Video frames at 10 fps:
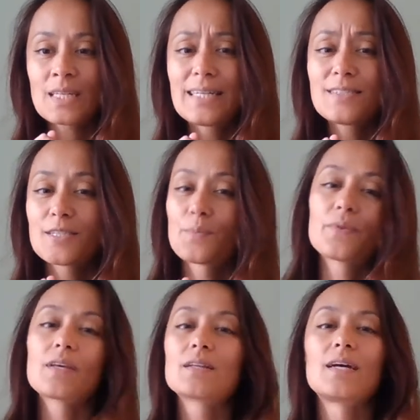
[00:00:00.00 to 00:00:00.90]
It's
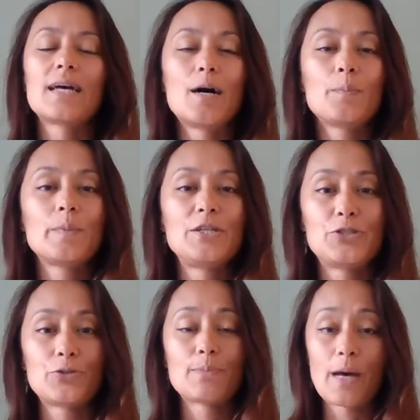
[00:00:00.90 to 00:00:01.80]
something that helped me
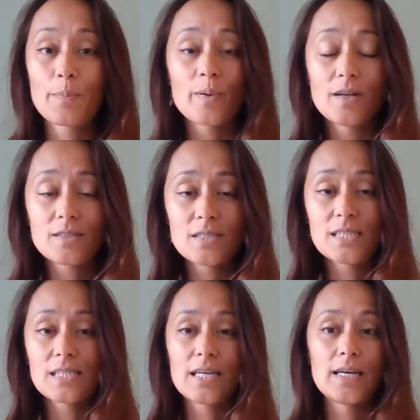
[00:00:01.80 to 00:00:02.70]
during my
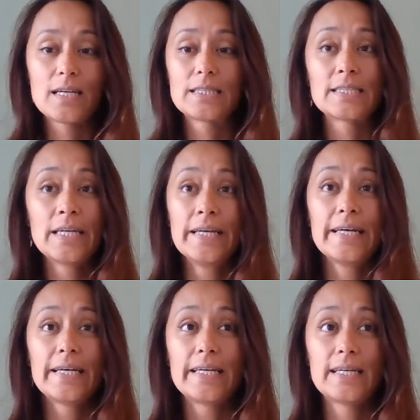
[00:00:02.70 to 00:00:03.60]
process, and
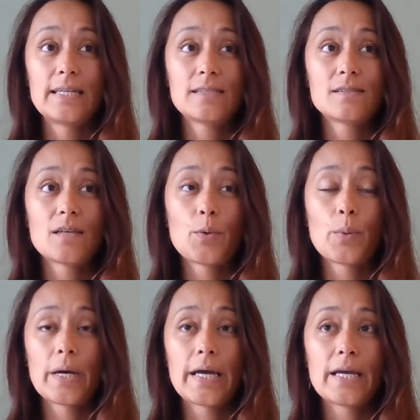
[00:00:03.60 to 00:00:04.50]
it's a
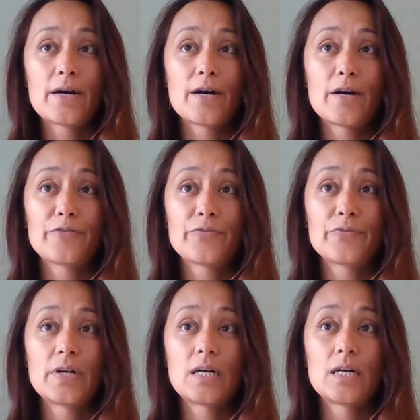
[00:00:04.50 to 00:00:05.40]
way of
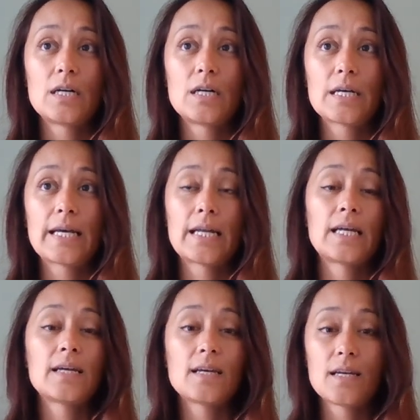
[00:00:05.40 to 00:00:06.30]

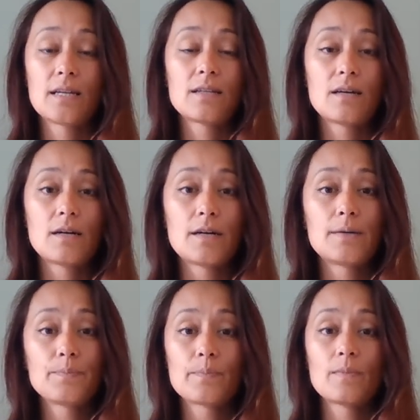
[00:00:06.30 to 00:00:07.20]
getting in
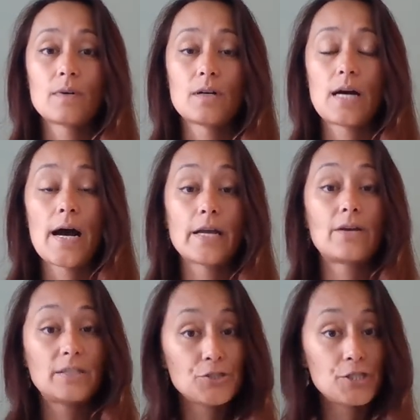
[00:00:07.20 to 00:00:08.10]
a higher
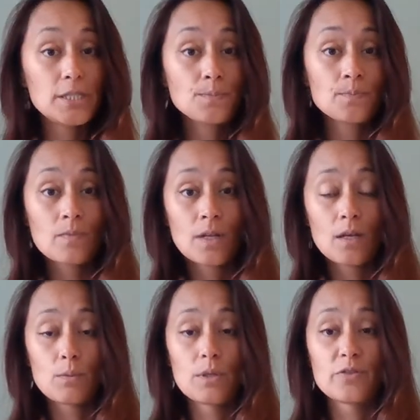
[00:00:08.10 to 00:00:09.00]
energy
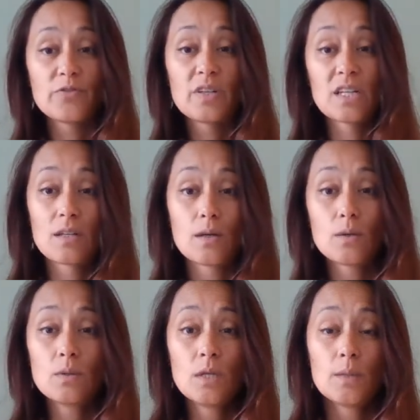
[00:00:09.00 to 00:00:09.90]
when you're feeling
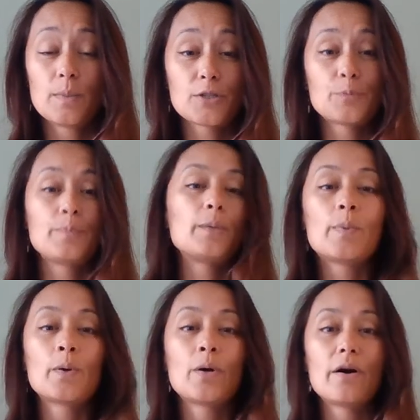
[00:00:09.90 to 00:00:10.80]
low because
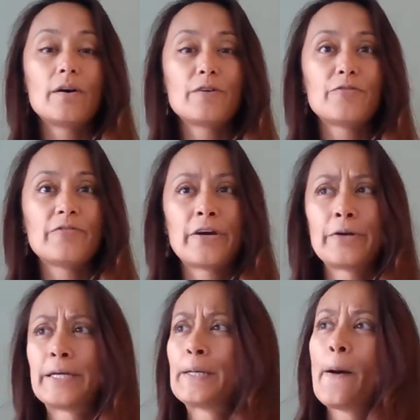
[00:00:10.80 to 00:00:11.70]
people are
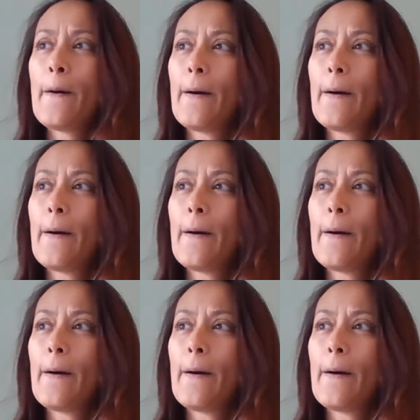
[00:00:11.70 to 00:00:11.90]
very